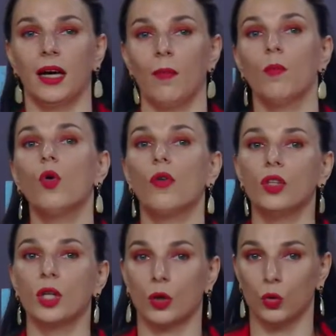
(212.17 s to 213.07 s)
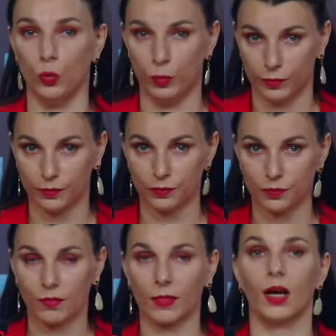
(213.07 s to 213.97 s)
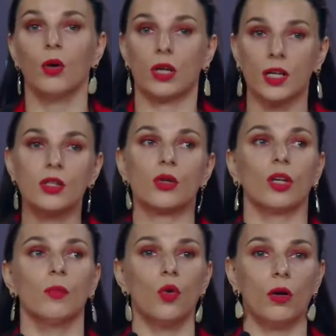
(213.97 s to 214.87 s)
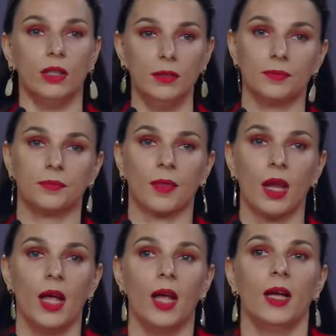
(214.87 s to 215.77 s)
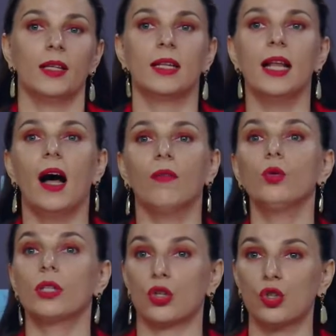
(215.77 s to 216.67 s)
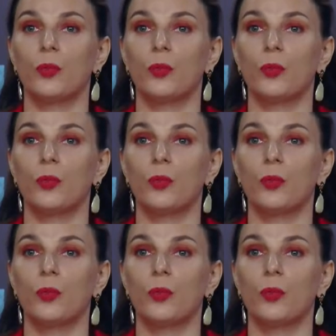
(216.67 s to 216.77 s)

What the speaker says: war from our NGO, there is a speaking club acting of